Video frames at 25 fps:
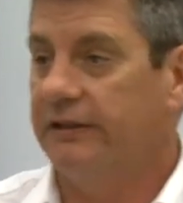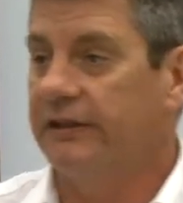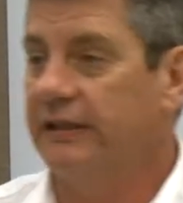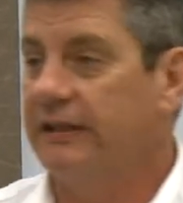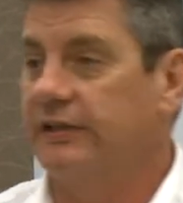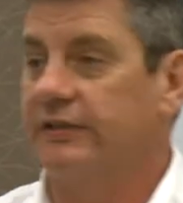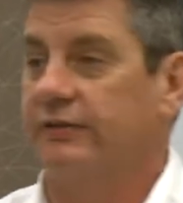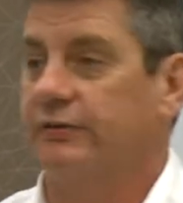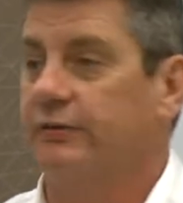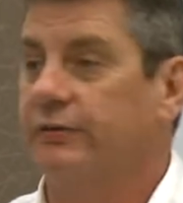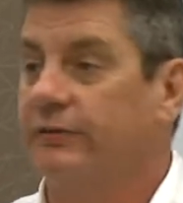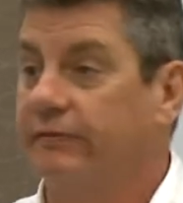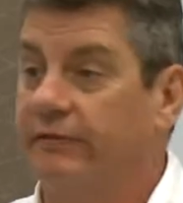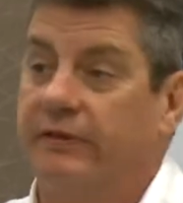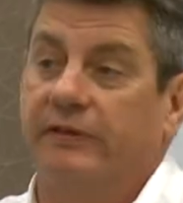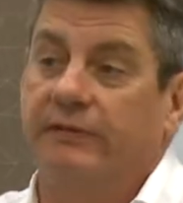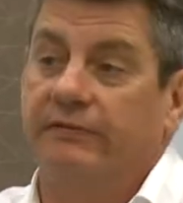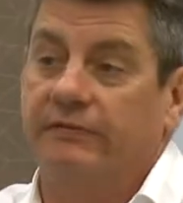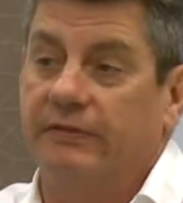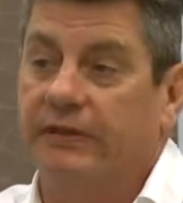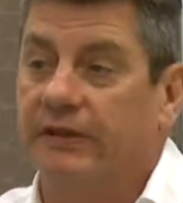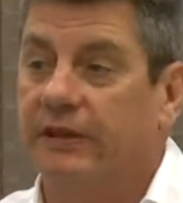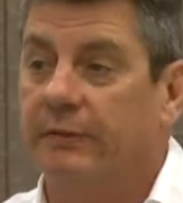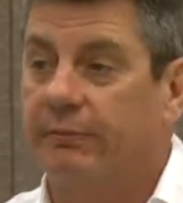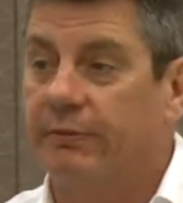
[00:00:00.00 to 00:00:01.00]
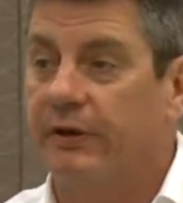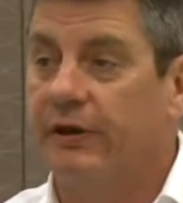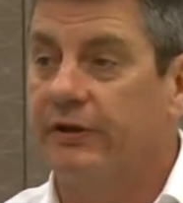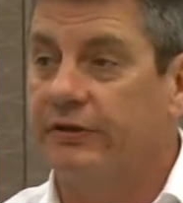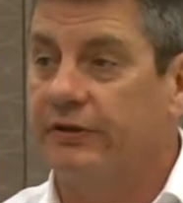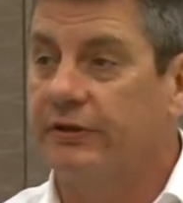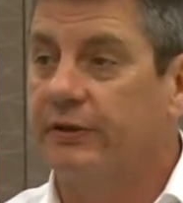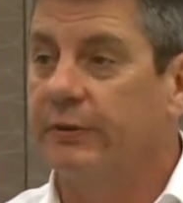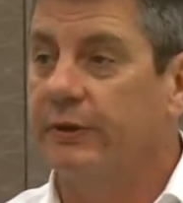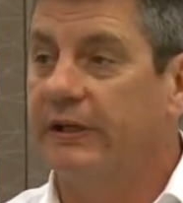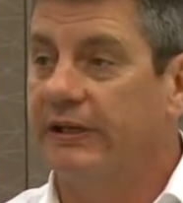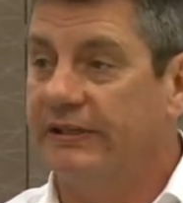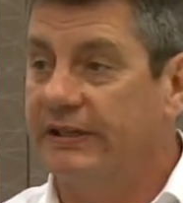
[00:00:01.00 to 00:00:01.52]
And that's sort of the
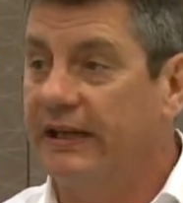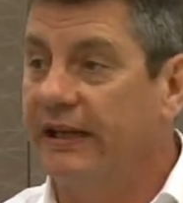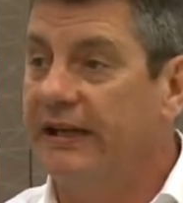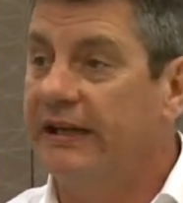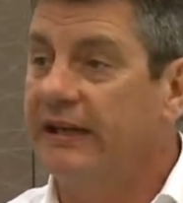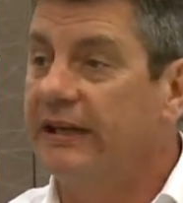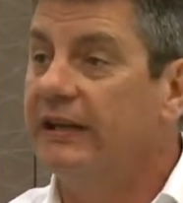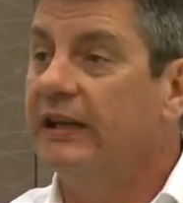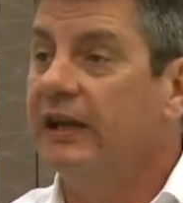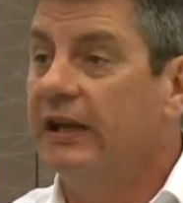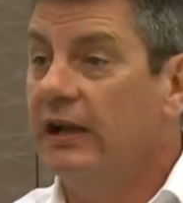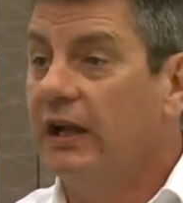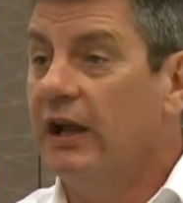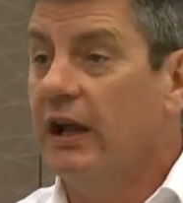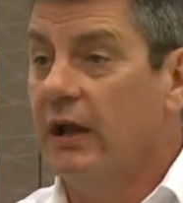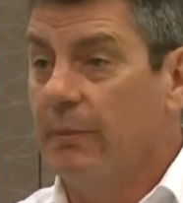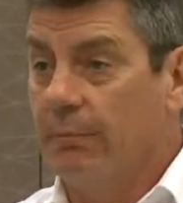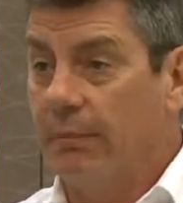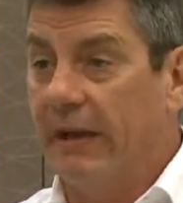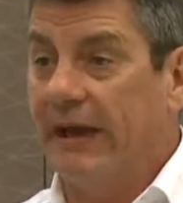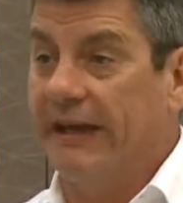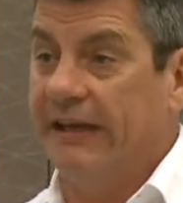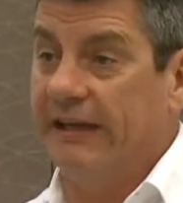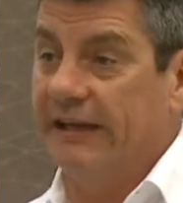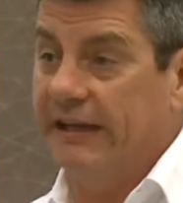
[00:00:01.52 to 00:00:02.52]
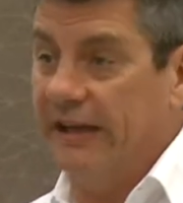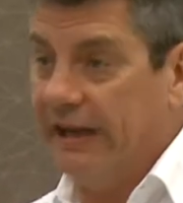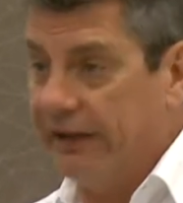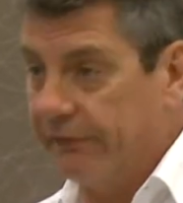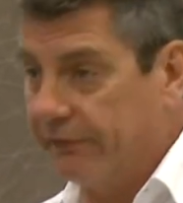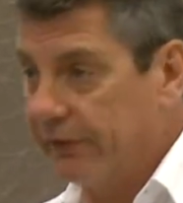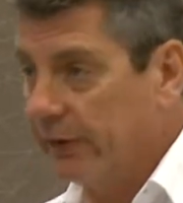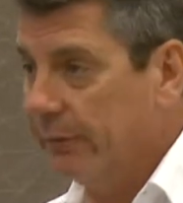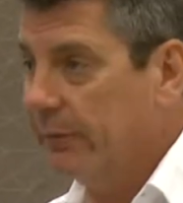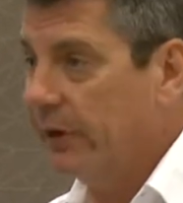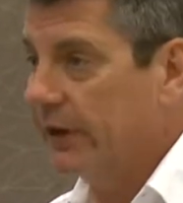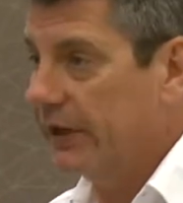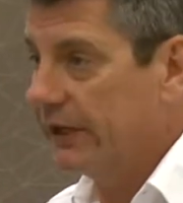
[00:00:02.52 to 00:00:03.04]
approach that we're taking, making
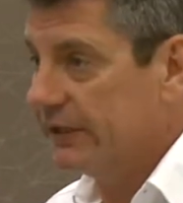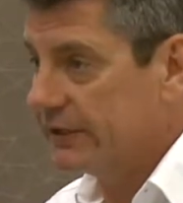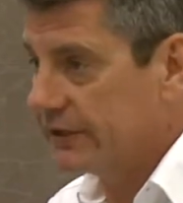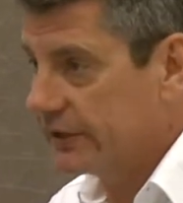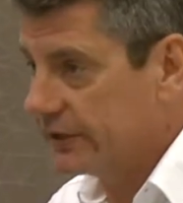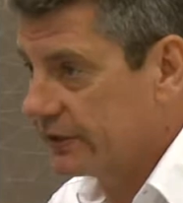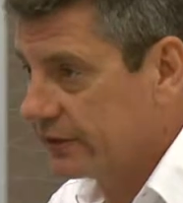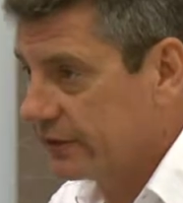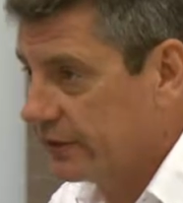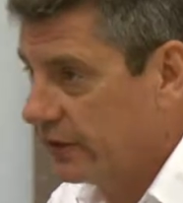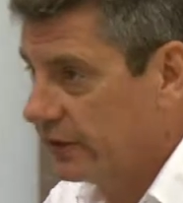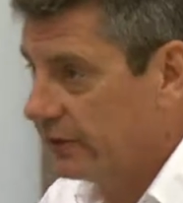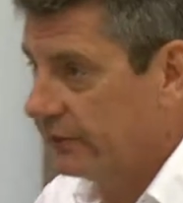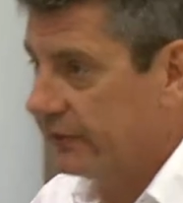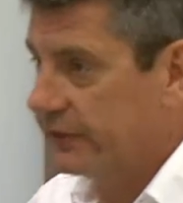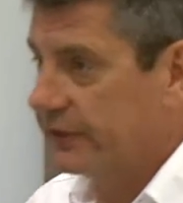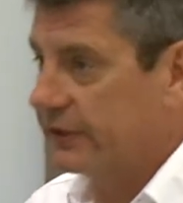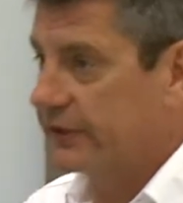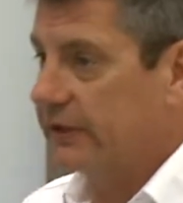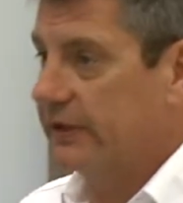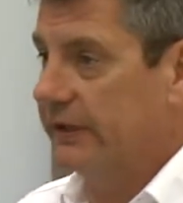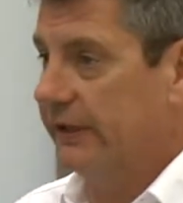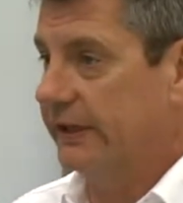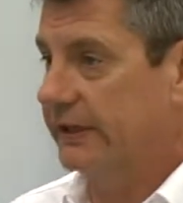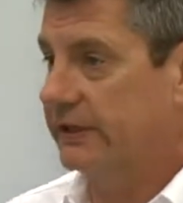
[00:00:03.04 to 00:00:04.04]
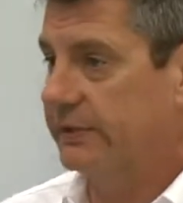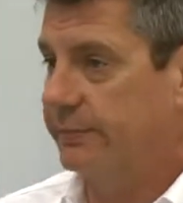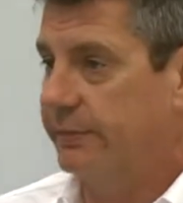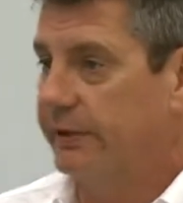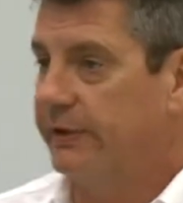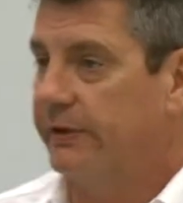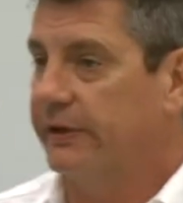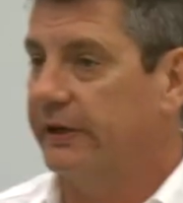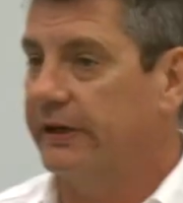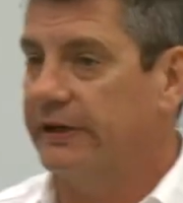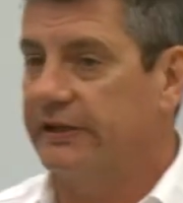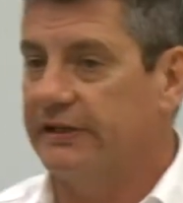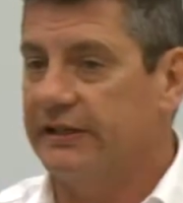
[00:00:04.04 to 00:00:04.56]
everybody's service
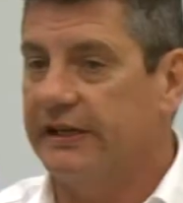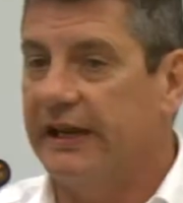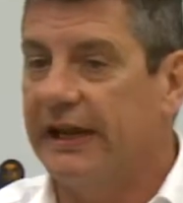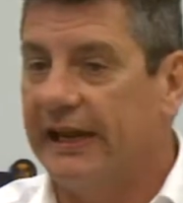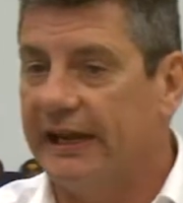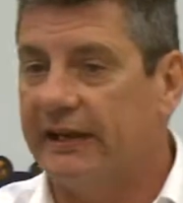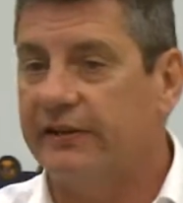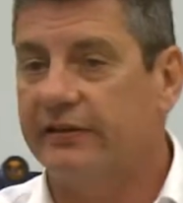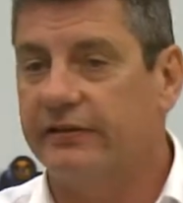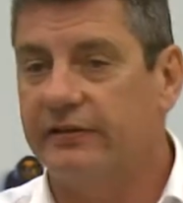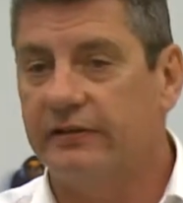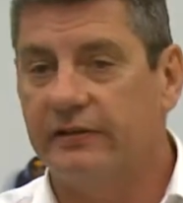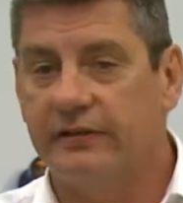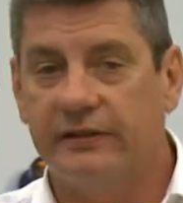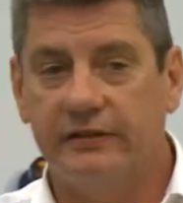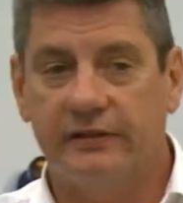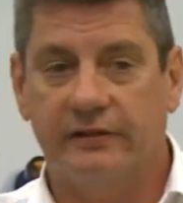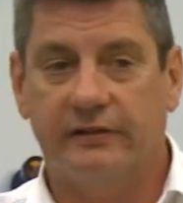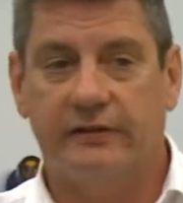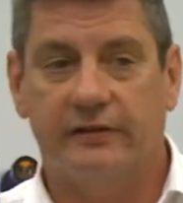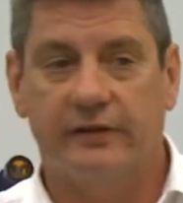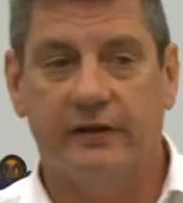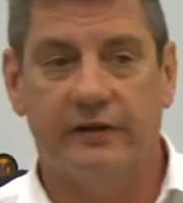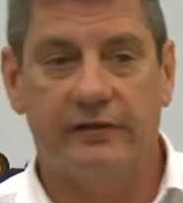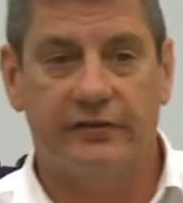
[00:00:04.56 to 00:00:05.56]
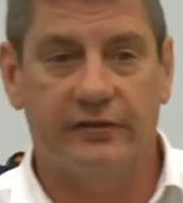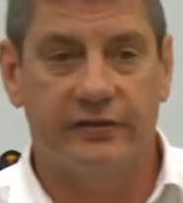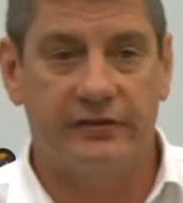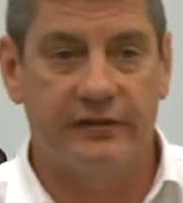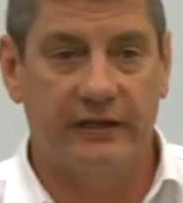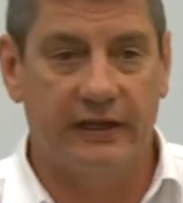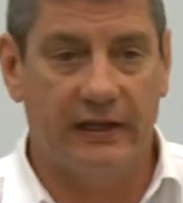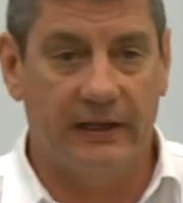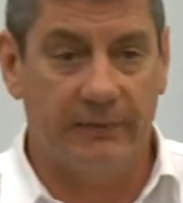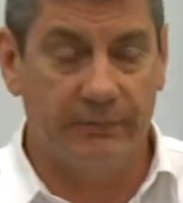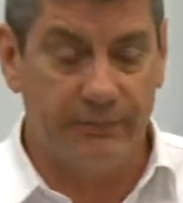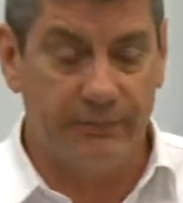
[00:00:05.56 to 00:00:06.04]
experience excellent across